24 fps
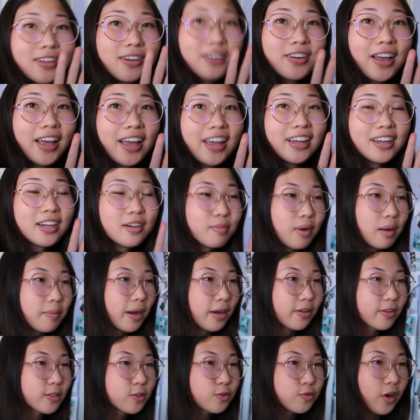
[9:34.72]
Okay, my
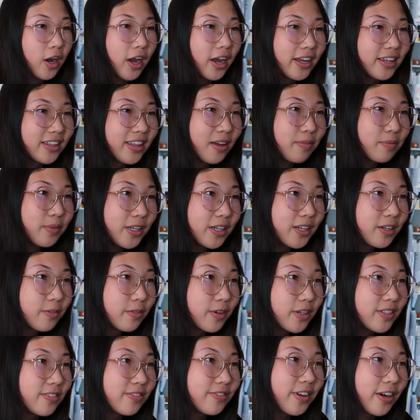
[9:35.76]
mouth is dry. That meeting
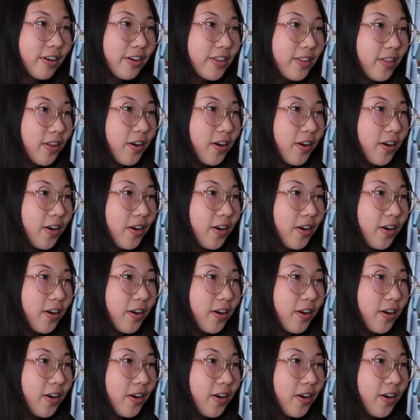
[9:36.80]
went very